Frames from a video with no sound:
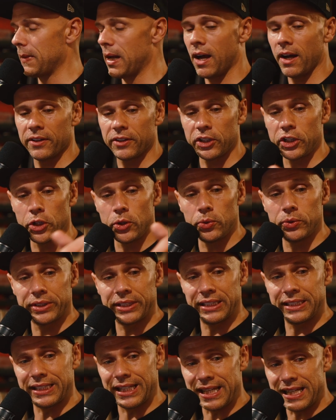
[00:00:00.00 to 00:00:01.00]
I'll use
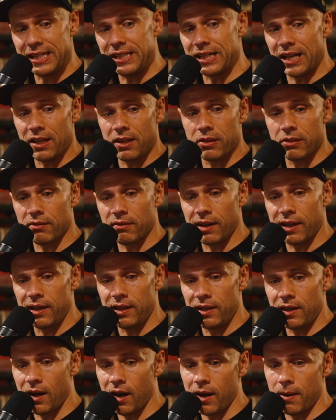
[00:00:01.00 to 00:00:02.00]
the
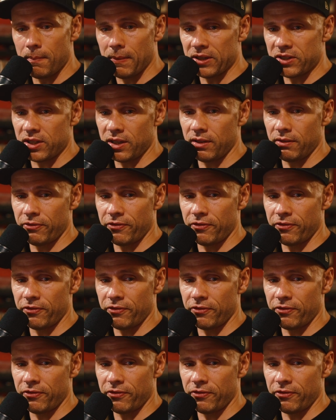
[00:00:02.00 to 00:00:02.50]
TD3, I imagine,